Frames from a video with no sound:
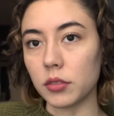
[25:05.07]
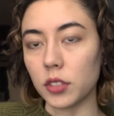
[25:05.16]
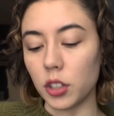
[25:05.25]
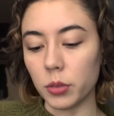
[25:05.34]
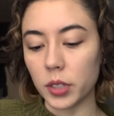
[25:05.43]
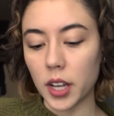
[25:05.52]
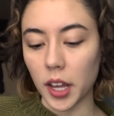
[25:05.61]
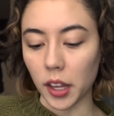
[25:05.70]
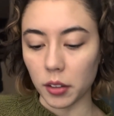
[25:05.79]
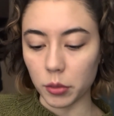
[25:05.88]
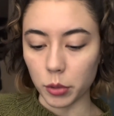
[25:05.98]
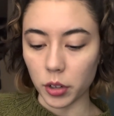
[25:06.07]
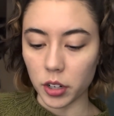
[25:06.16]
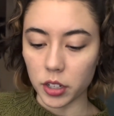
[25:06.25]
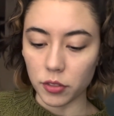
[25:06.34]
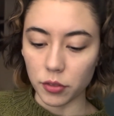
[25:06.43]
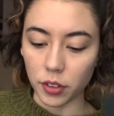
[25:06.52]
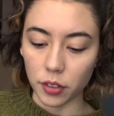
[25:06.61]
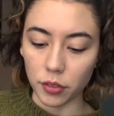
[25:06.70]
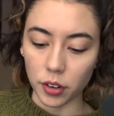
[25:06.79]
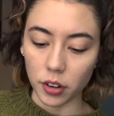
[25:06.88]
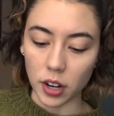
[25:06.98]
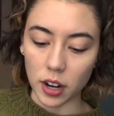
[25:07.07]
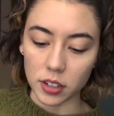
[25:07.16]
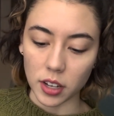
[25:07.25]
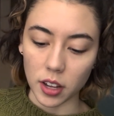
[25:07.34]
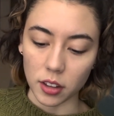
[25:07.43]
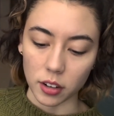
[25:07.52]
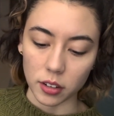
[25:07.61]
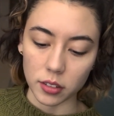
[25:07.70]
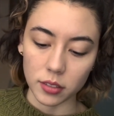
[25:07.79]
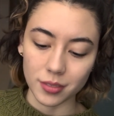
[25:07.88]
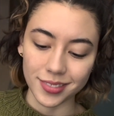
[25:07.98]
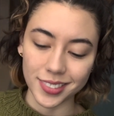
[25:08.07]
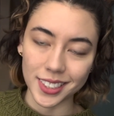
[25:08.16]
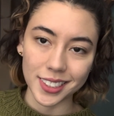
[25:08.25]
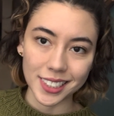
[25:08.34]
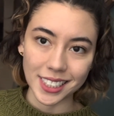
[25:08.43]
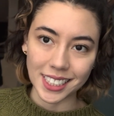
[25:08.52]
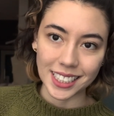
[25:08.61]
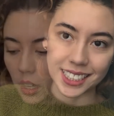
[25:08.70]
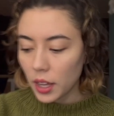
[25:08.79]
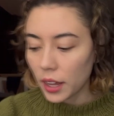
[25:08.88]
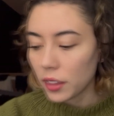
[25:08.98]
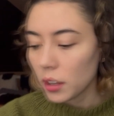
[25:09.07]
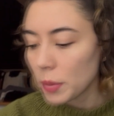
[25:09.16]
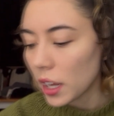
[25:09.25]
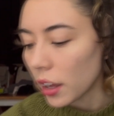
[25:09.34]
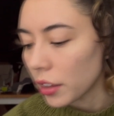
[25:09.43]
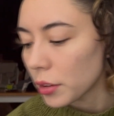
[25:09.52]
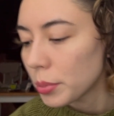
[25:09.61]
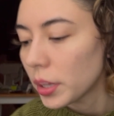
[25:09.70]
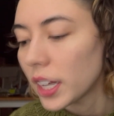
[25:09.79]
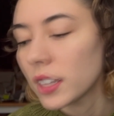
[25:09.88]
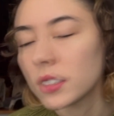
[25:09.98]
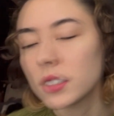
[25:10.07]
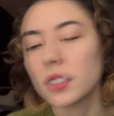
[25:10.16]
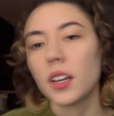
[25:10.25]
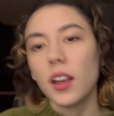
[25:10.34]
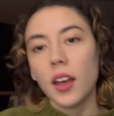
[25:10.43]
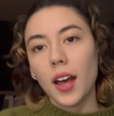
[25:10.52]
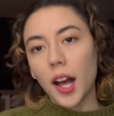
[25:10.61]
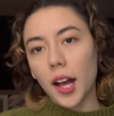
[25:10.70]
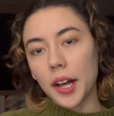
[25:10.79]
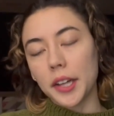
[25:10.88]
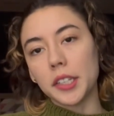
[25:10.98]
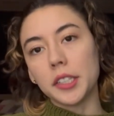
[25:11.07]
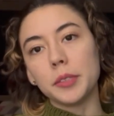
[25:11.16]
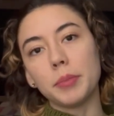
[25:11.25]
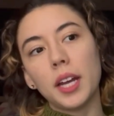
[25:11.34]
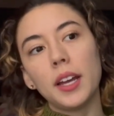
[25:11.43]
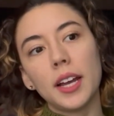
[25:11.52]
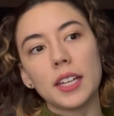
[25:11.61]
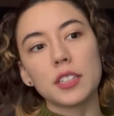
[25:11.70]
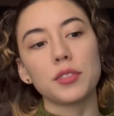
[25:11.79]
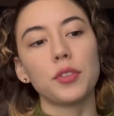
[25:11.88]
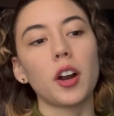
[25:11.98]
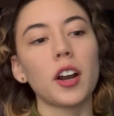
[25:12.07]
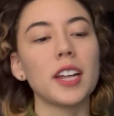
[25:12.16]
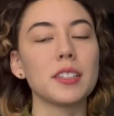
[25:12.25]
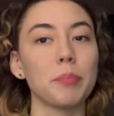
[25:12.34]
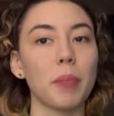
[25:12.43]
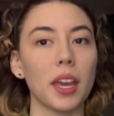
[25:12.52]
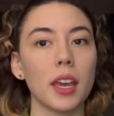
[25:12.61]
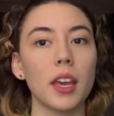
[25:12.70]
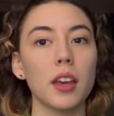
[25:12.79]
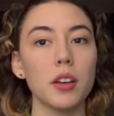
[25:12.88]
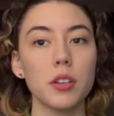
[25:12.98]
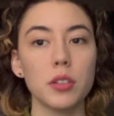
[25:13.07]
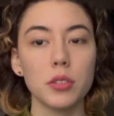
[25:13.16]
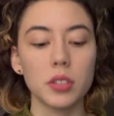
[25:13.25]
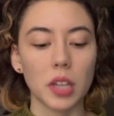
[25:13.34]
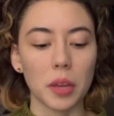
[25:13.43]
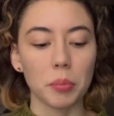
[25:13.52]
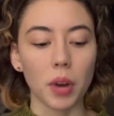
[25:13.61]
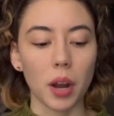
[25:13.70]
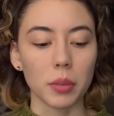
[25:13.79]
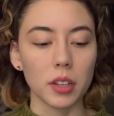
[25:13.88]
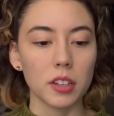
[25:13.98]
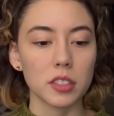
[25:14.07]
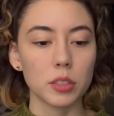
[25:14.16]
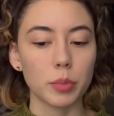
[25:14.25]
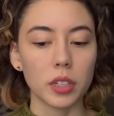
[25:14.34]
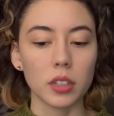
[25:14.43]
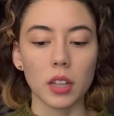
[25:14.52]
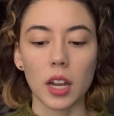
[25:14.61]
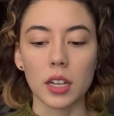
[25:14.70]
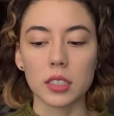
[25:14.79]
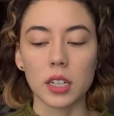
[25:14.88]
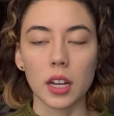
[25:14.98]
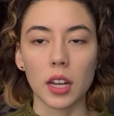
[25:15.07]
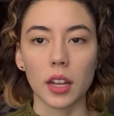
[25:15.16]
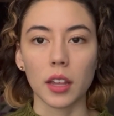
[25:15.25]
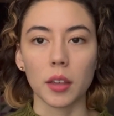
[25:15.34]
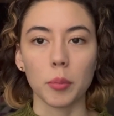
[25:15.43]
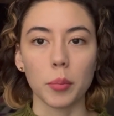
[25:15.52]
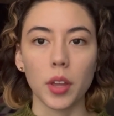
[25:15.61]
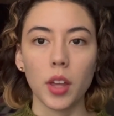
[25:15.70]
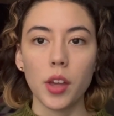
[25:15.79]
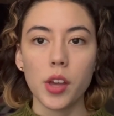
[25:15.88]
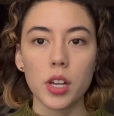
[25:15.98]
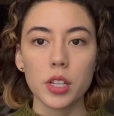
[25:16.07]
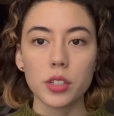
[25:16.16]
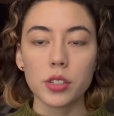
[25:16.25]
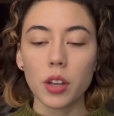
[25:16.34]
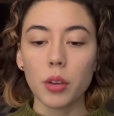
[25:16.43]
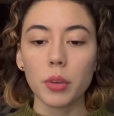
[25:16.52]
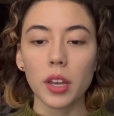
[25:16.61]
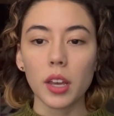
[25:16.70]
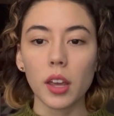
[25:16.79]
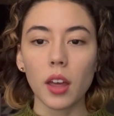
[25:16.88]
You and I, we're gonna figure it out together. I think my other plans, as far as making goes, I'm probably gonna spend a lot of time sewing.